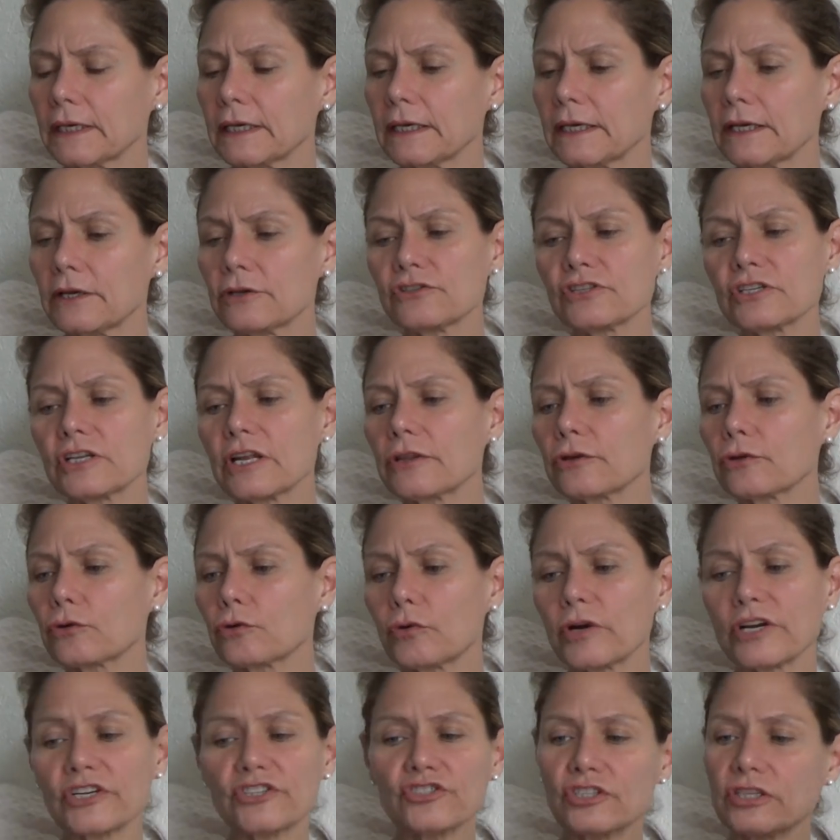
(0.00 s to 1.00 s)
here's another
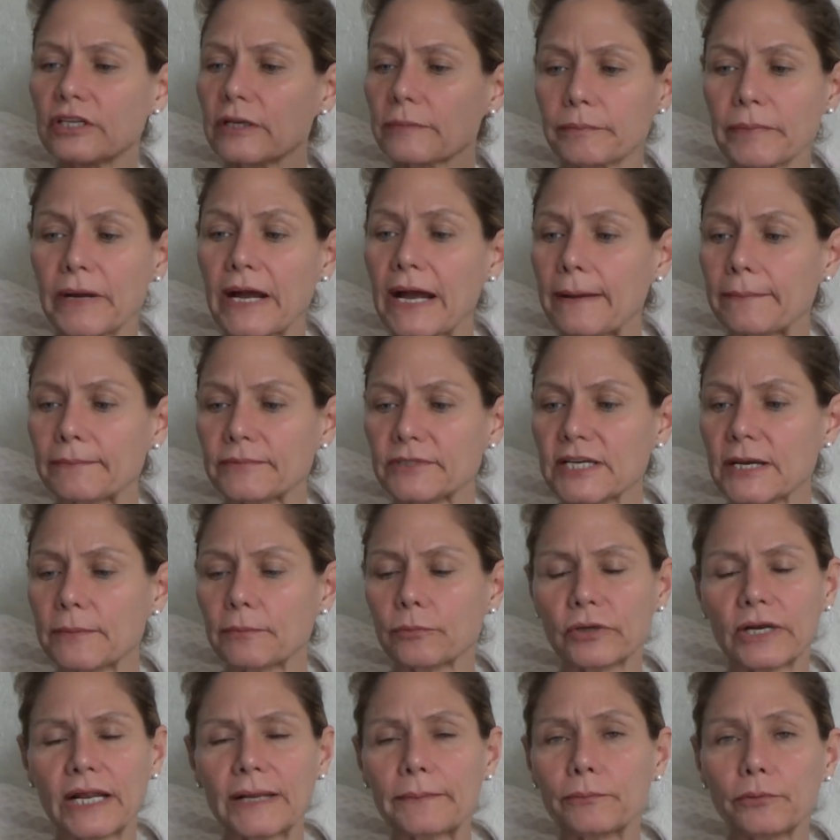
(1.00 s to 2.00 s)
question that popped
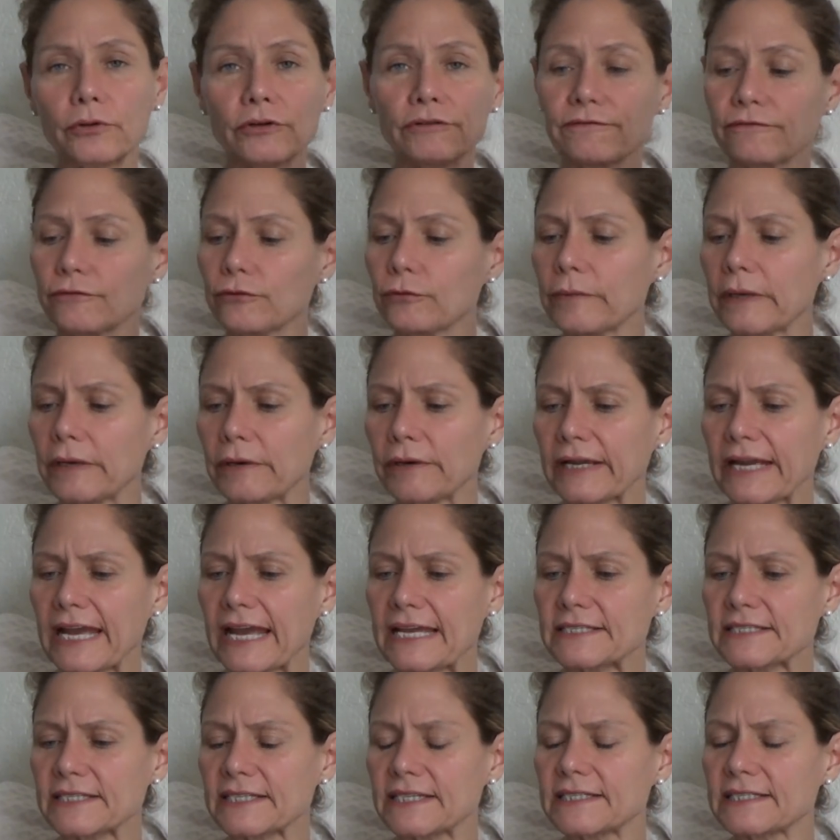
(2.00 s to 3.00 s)
up when I put fumaric
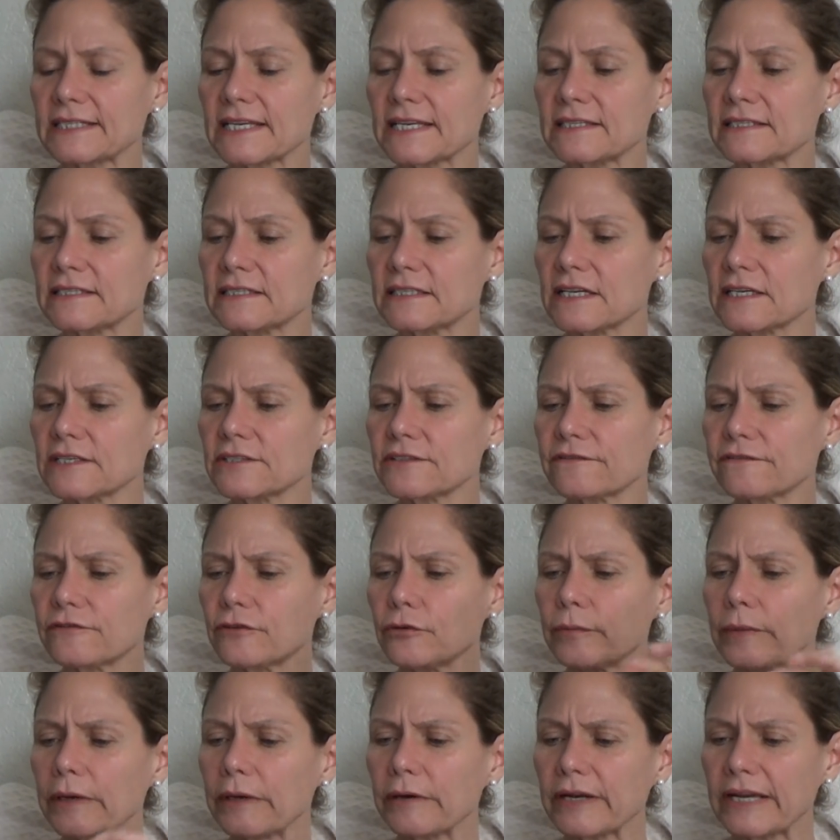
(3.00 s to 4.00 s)
acid. It says, "Does
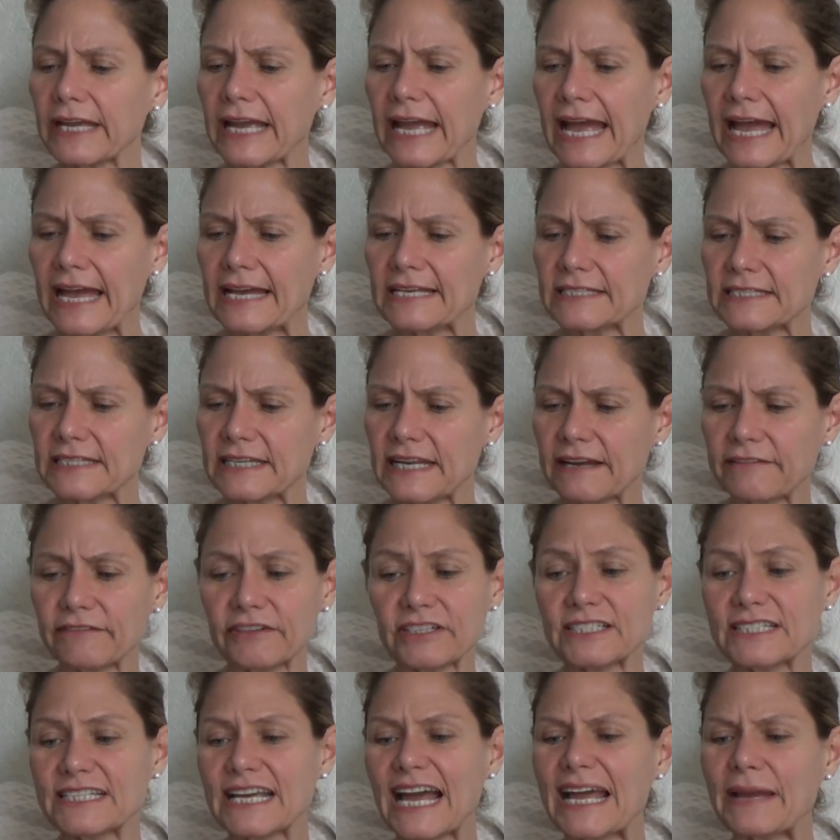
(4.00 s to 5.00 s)
fumaric acid have
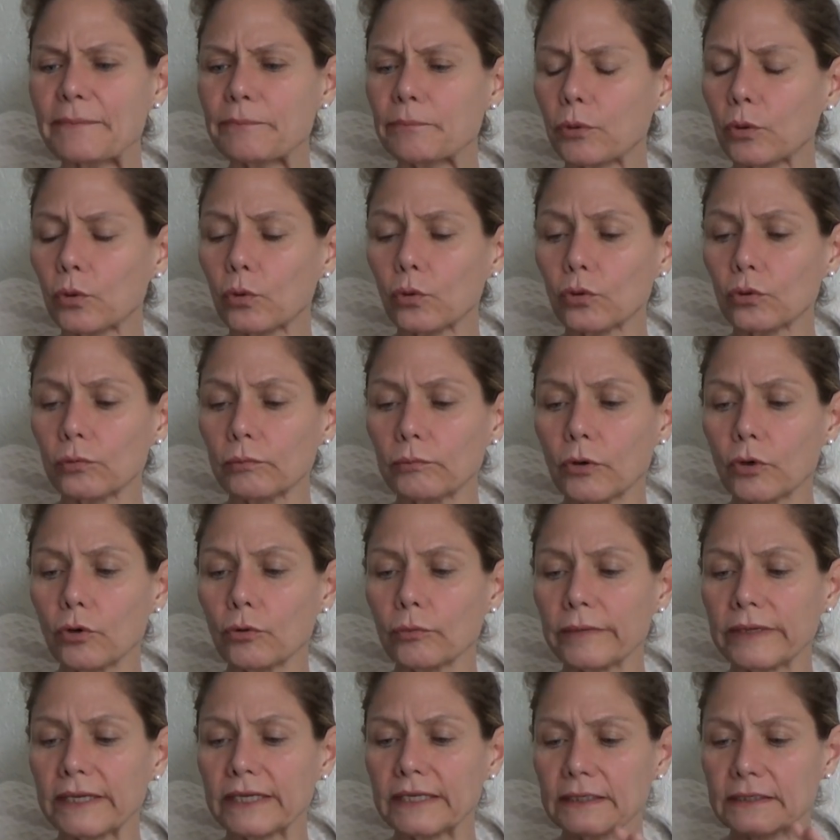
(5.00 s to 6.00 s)
a dipole
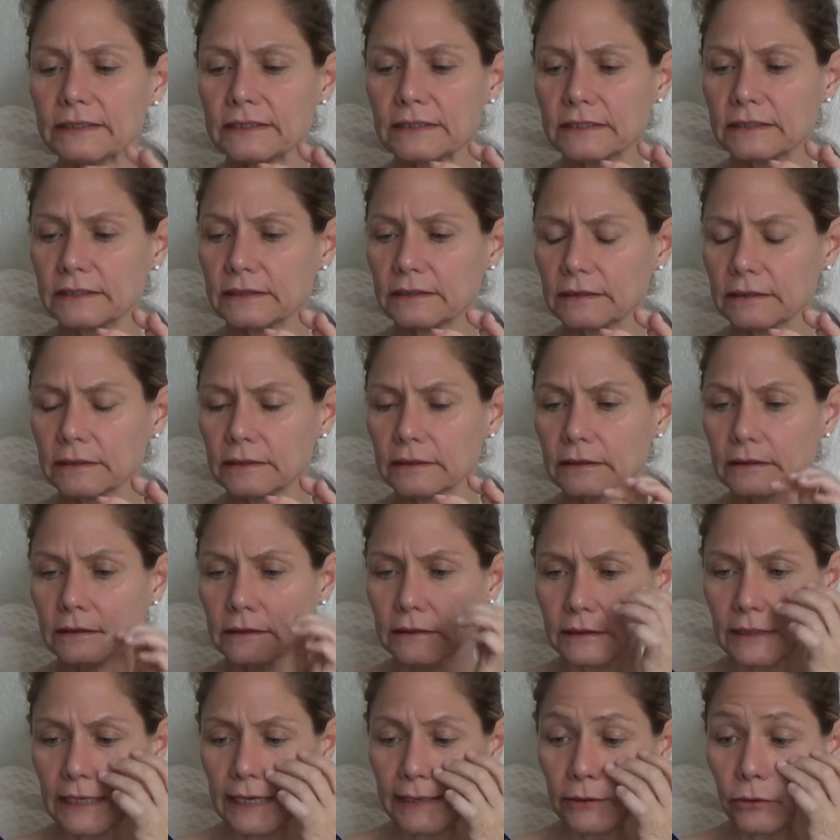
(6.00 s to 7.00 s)
moment?"
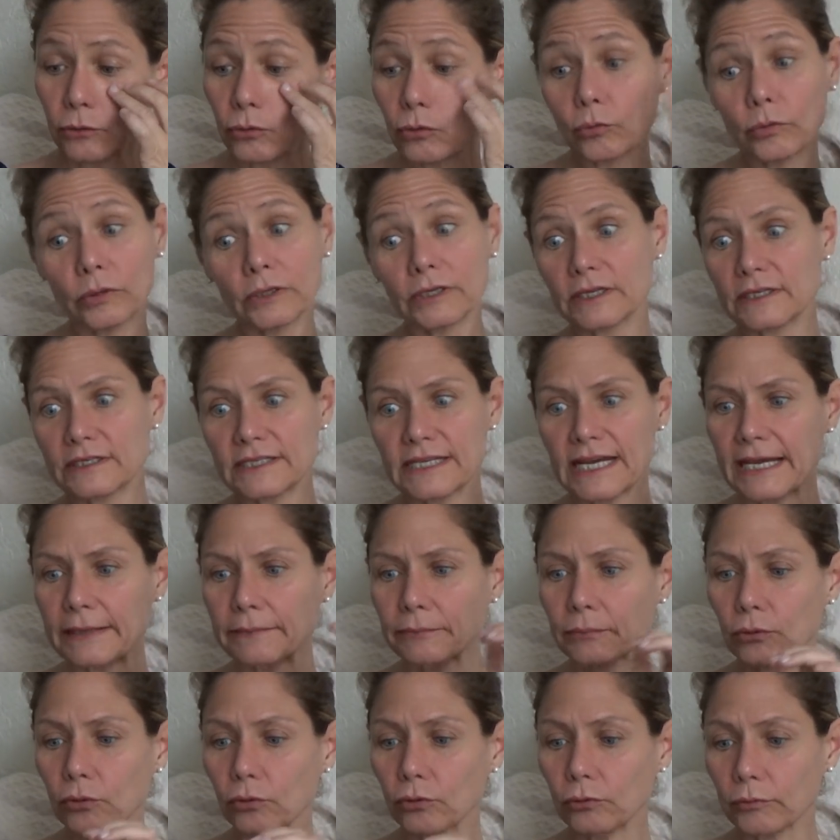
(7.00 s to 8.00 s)
I don't know what a
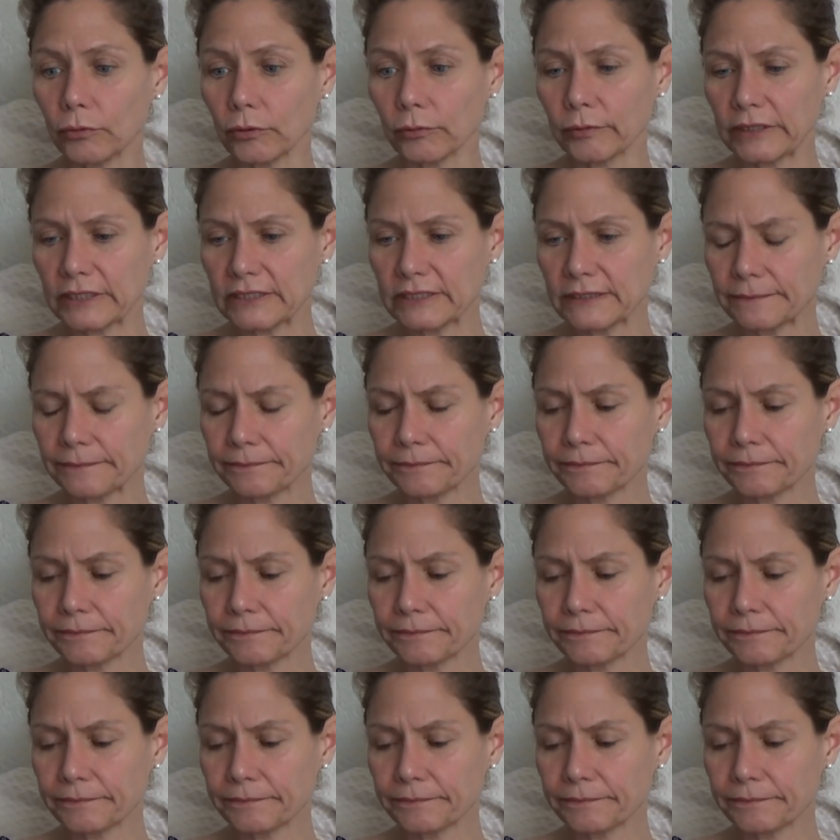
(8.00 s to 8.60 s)
dipole moment is.